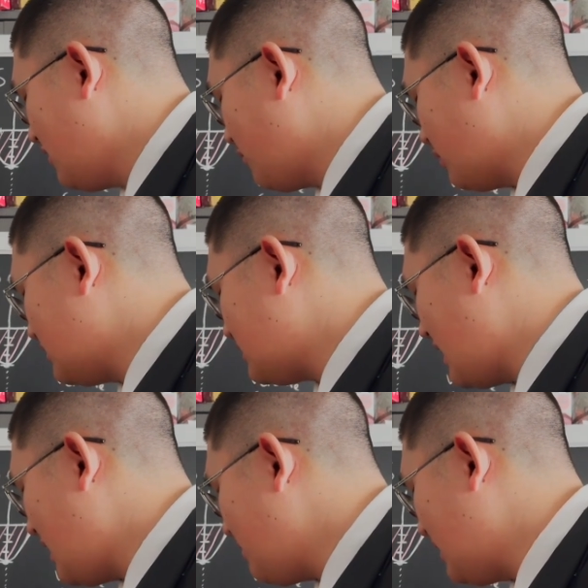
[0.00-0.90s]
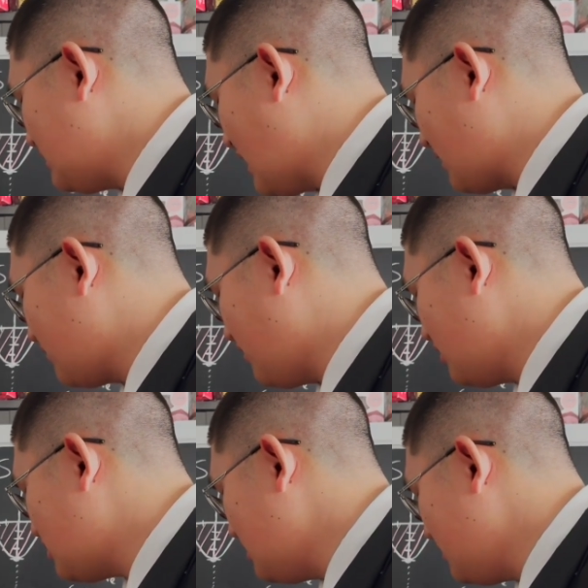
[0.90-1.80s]
for the same exact
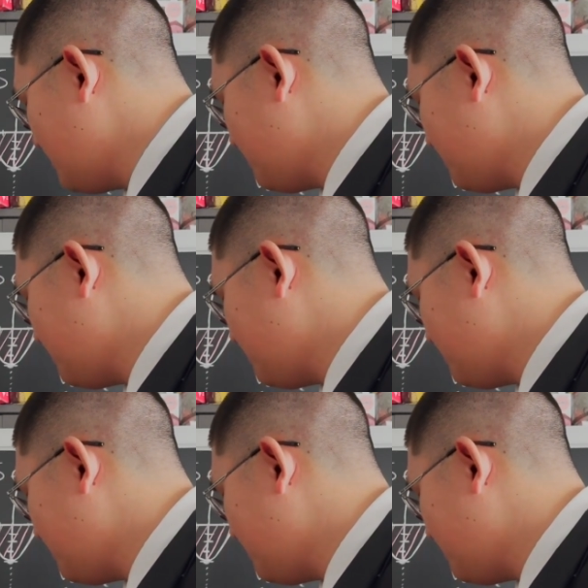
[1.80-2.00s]
function.